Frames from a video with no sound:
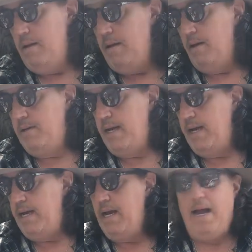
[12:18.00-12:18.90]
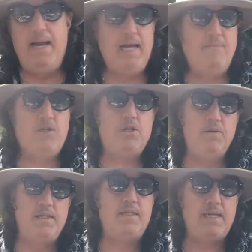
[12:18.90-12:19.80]
Okay, I have 2
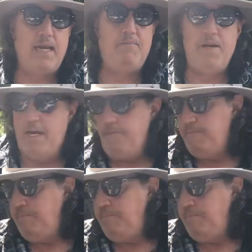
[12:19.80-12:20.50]
of the same knife.